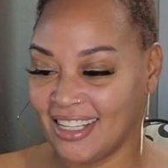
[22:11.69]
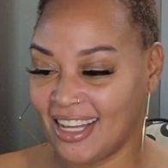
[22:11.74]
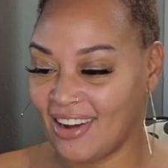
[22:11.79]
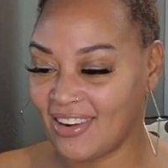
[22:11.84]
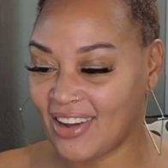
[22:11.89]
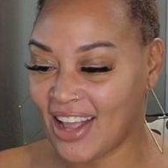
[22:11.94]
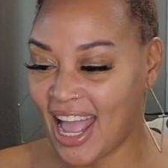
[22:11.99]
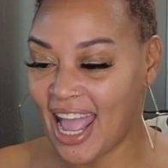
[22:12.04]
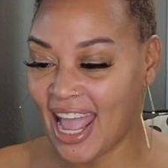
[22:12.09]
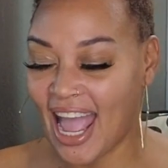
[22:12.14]

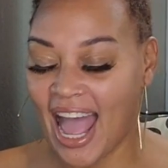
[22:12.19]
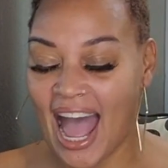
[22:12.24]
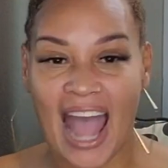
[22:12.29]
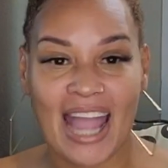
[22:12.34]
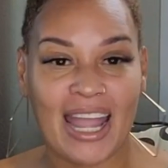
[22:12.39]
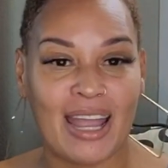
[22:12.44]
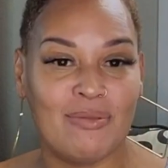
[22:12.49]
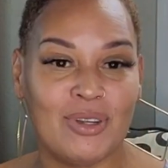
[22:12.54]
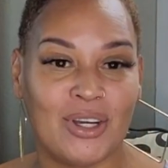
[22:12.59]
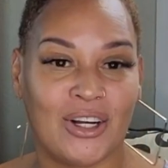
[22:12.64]
Okay,
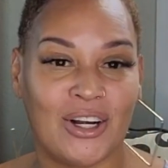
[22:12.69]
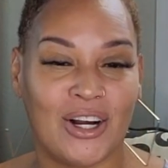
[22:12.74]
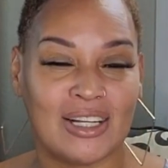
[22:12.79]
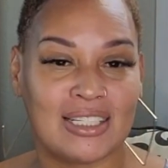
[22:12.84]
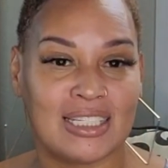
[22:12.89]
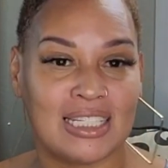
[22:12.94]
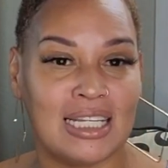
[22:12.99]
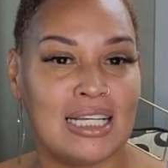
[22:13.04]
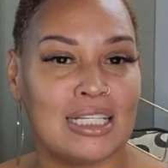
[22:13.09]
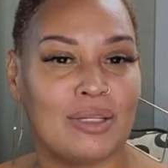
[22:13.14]
I am your
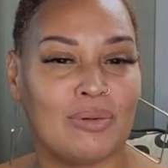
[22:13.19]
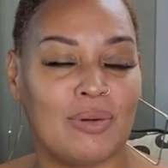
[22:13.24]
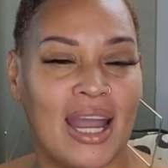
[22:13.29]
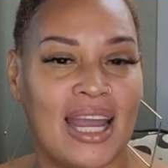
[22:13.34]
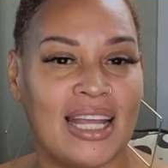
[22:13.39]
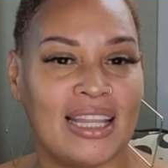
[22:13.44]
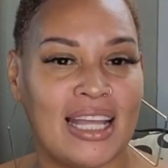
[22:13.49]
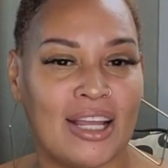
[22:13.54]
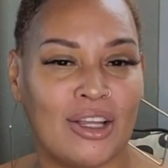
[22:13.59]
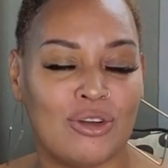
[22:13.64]
girl, Talisa
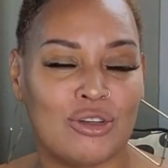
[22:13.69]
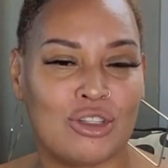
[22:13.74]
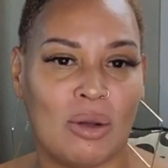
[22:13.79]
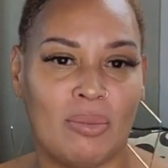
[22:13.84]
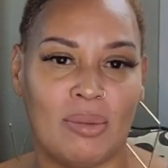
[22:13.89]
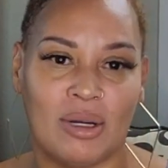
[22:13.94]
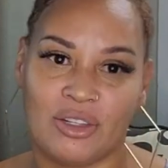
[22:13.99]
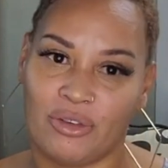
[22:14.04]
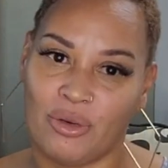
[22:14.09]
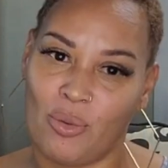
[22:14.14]
Rae. Thank you
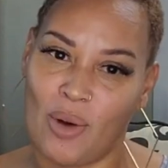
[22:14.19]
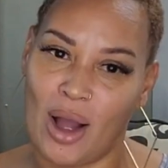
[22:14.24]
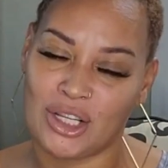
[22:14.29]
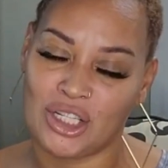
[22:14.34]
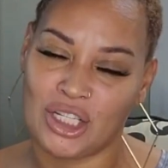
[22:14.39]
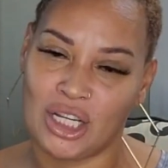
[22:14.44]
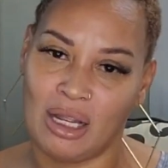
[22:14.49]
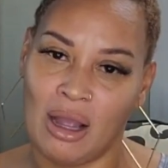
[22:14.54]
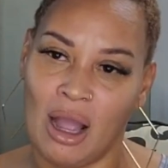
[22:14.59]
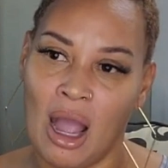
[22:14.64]
so much for
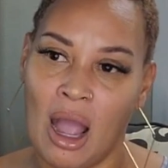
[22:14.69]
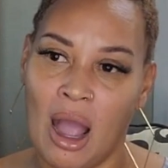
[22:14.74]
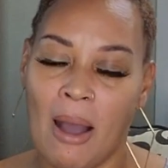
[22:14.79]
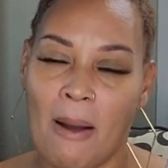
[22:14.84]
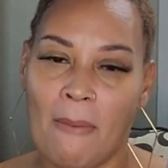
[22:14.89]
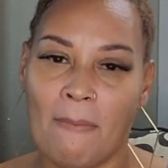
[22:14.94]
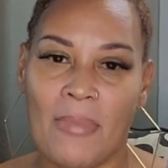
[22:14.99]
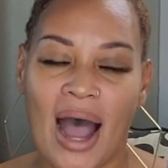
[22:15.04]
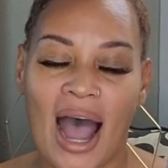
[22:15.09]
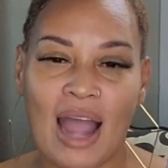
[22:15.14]
watching
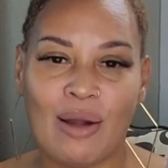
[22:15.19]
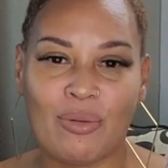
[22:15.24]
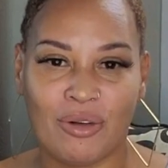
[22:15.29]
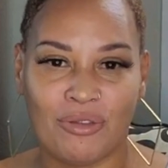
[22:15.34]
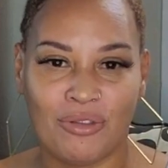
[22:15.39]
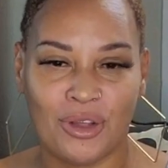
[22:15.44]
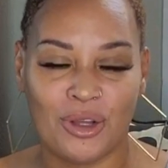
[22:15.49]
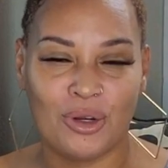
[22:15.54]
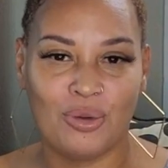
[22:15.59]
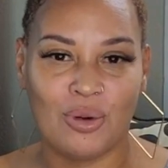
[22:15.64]
my
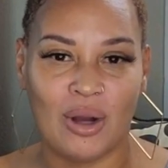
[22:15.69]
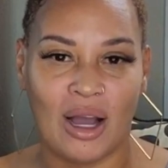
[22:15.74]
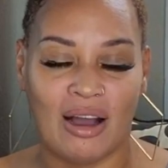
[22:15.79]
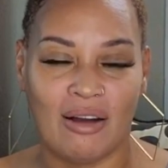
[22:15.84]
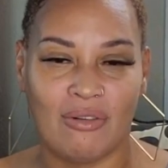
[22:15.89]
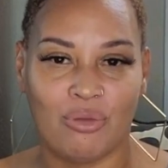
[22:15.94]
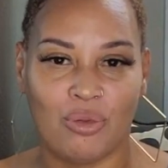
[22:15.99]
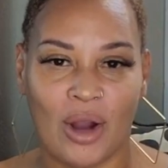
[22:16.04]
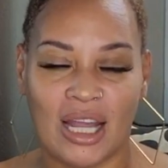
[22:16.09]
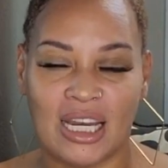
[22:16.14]
review
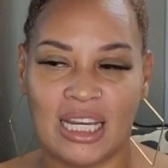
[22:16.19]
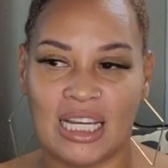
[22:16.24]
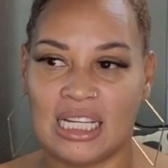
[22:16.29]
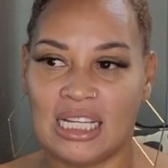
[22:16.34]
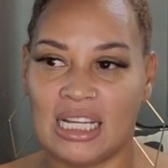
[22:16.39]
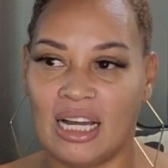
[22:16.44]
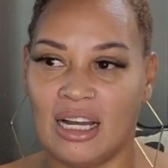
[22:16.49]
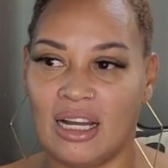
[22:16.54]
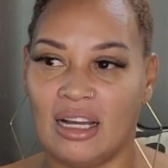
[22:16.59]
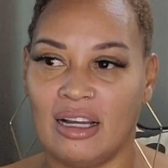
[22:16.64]
of Ready to
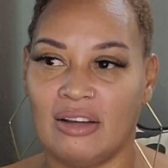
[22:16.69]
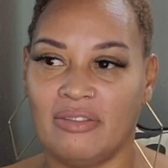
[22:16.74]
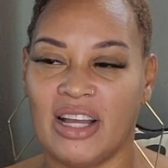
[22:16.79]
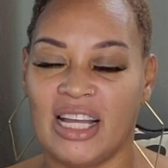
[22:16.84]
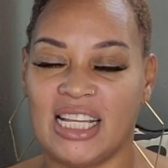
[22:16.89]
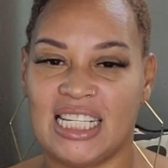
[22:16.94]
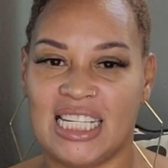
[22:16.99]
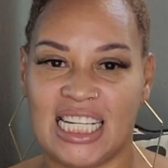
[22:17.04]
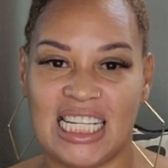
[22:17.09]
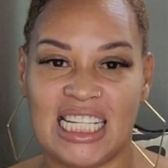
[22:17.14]
Love,
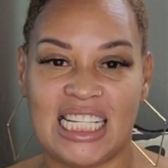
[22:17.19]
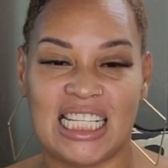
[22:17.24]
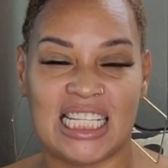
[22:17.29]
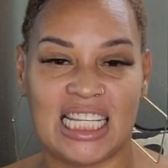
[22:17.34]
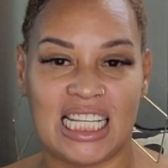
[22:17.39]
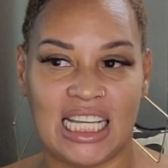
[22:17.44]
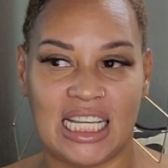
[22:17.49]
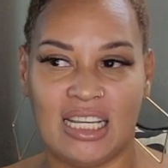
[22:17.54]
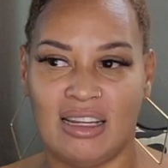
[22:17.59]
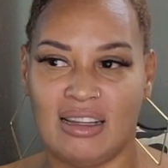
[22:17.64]

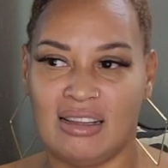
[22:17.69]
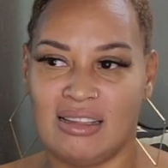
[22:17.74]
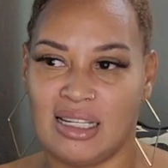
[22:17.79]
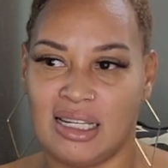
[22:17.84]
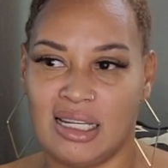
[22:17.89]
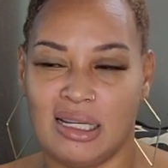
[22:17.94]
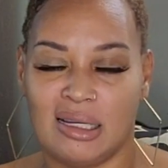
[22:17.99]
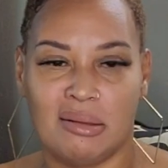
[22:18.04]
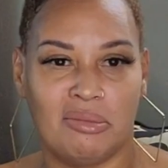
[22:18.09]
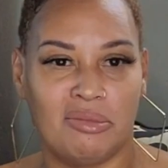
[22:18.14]
DC,
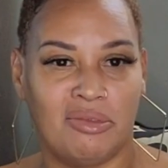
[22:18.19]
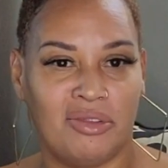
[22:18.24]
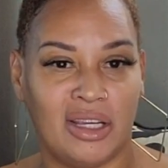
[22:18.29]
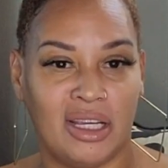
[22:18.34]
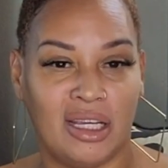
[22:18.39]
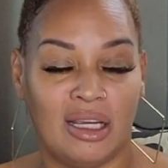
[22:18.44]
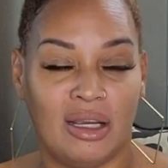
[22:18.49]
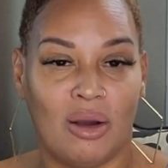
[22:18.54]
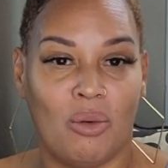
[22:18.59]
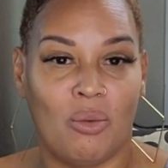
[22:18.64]

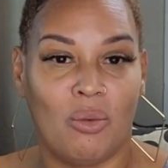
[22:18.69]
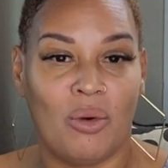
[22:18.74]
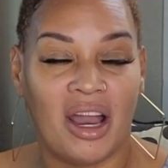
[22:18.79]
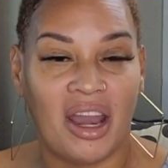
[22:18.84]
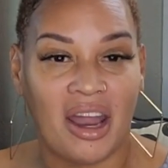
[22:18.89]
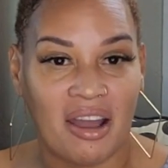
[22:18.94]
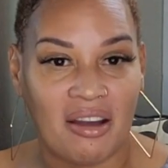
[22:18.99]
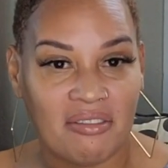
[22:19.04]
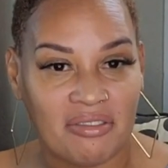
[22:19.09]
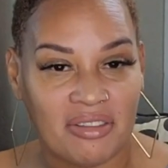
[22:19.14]
DMV,
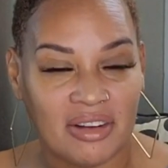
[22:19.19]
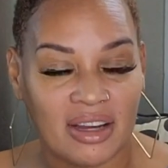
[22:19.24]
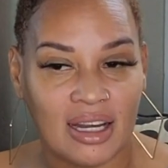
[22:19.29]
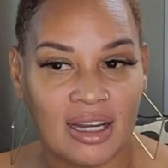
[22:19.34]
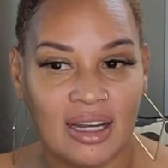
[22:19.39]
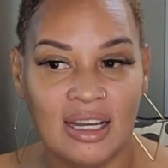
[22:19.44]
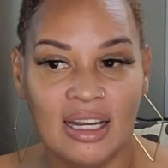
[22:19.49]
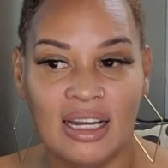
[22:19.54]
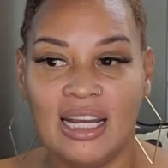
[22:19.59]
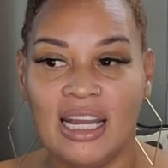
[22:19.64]

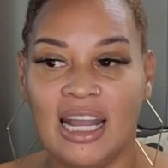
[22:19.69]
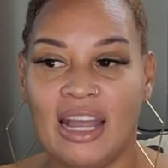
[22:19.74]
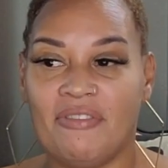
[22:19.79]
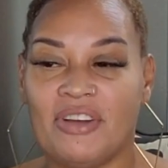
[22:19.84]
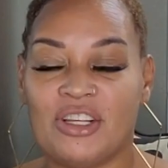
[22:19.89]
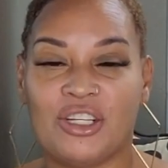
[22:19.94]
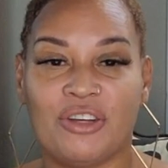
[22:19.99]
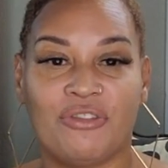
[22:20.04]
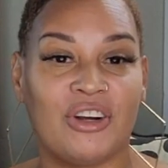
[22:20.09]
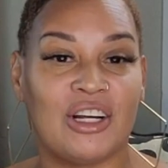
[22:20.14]
whatever.
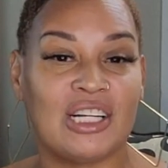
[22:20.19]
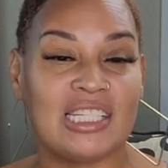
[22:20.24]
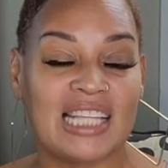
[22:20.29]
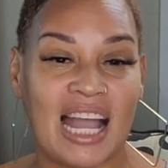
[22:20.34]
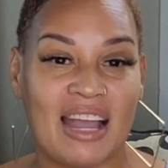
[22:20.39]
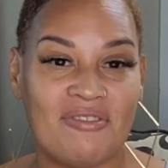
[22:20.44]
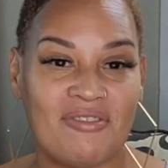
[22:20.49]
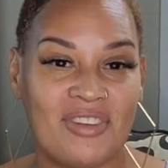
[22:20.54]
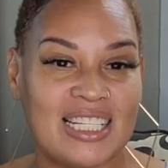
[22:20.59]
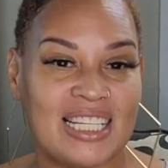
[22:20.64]
If it's your first
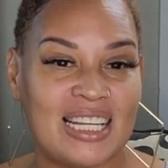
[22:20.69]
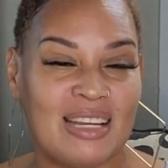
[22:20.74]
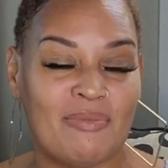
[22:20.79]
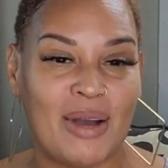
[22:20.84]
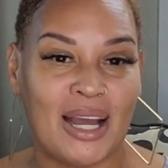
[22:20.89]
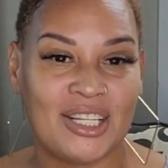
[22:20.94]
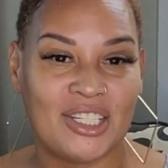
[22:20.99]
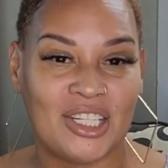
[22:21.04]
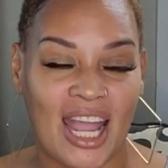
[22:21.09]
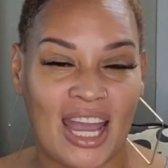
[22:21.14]
time visiting
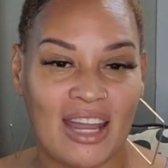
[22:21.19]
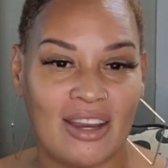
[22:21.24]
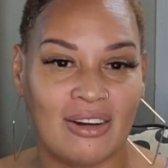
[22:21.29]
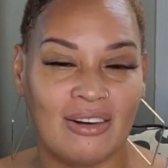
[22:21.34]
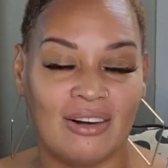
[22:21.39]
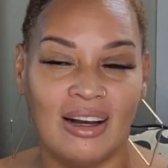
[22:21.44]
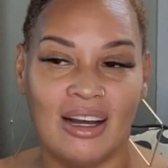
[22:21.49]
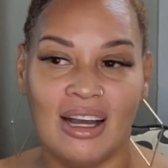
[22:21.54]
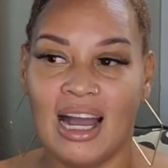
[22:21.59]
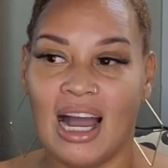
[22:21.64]
my
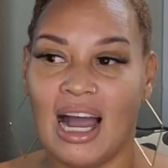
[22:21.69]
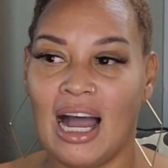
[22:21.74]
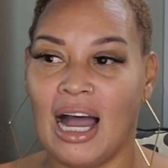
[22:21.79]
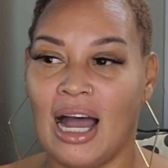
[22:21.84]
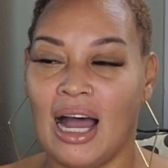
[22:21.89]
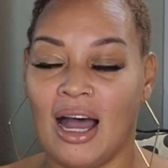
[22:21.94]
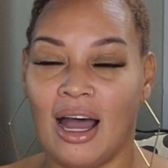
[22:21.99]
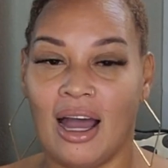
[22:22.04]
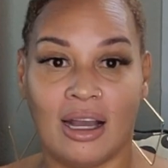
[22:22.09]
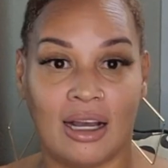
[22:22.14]
channel,
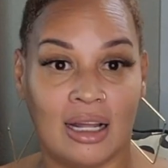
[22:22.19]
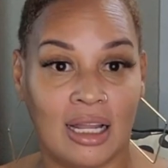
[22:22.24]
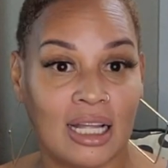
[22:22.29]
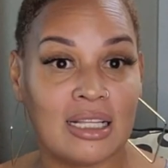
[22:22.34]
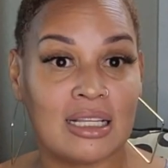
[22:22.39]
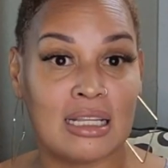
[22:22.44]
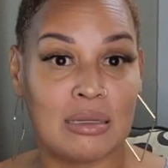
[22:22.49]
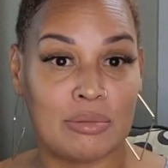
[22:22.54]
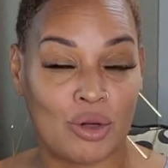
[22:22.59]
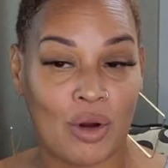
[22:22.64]
uh,
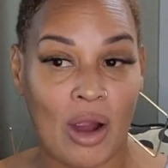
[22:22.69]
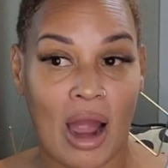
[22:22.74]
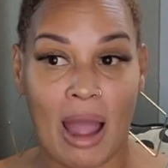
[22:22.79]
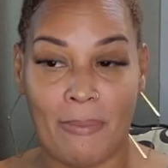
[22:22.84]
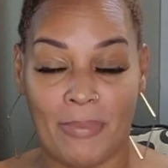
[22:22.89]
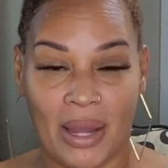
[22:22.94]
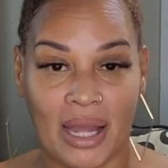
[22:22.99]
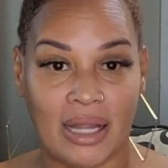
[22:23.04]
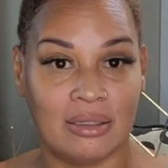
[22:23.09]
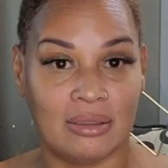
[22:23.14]
click the
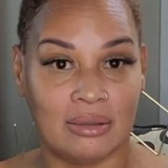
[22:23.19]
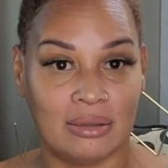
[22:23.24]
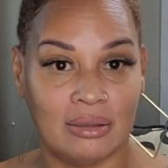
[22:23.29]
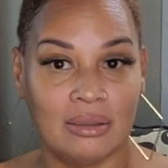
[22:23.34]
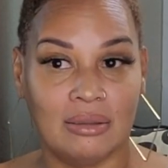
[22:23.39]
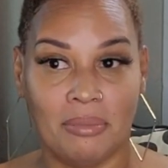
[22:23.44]
subscribe button.